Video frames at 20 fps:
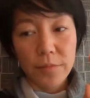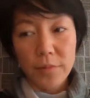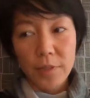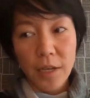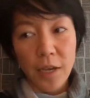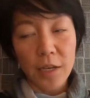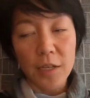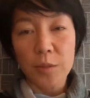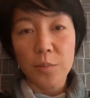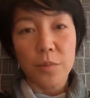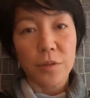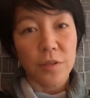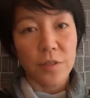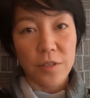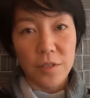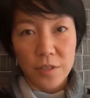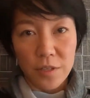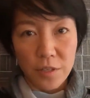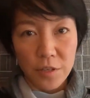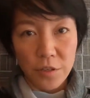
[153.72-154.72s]
textbook
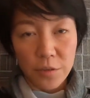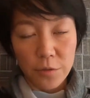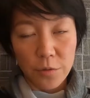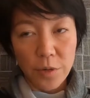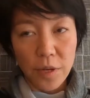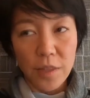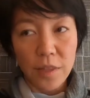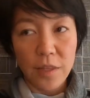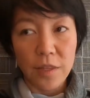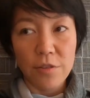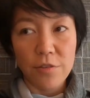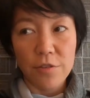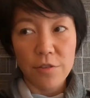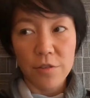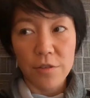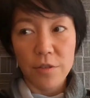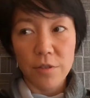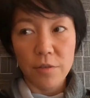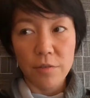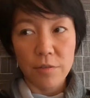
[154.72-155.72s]
this to you and then
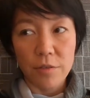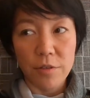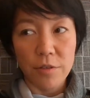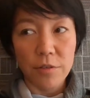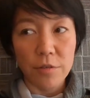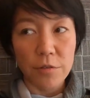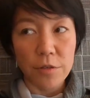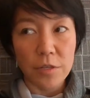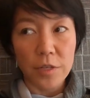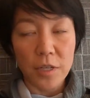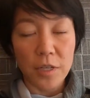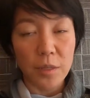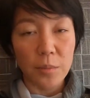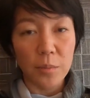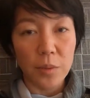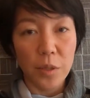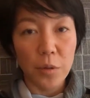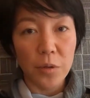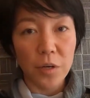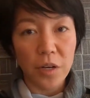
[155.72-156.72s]
just kind
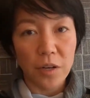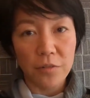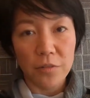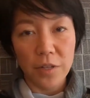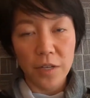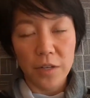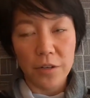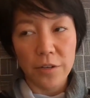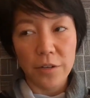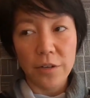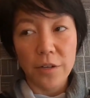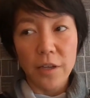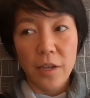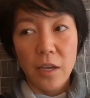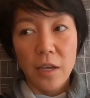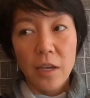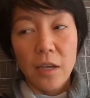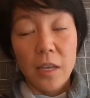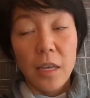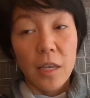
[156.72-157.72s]
of blow it off later.
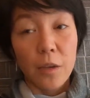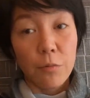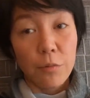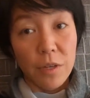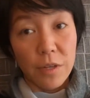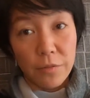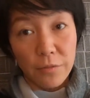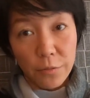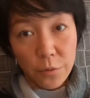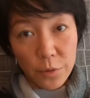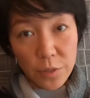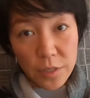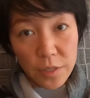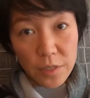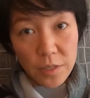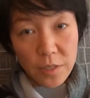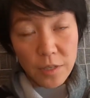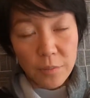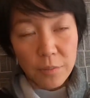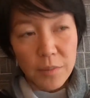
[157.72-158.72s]
He
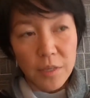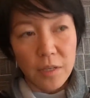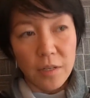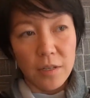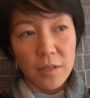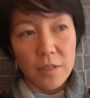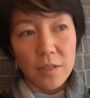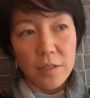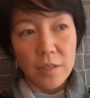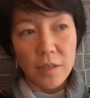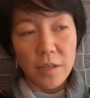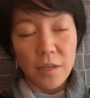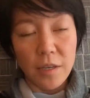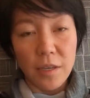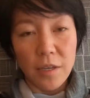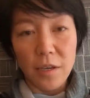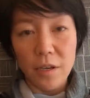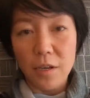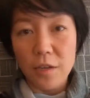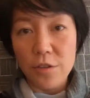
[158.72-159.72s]
reinforces them because
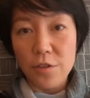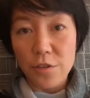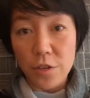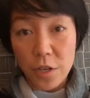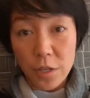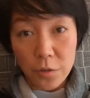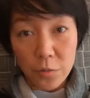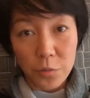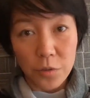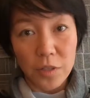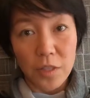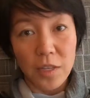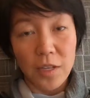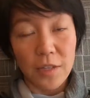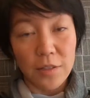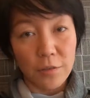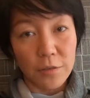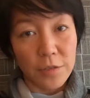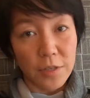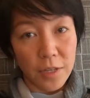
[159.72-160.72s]
he genuinely
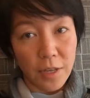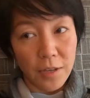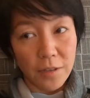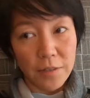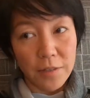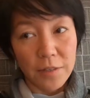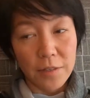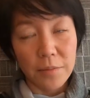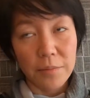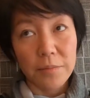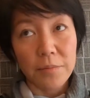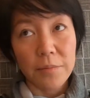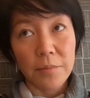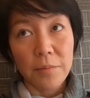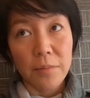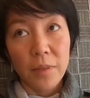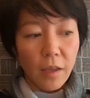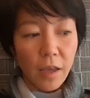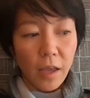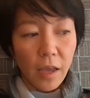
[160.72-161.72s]
understands them.
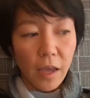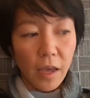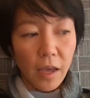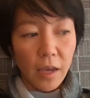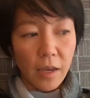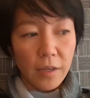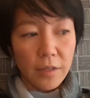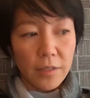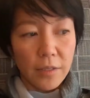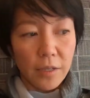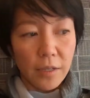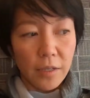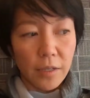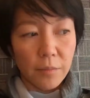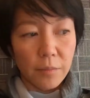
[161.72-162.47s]
And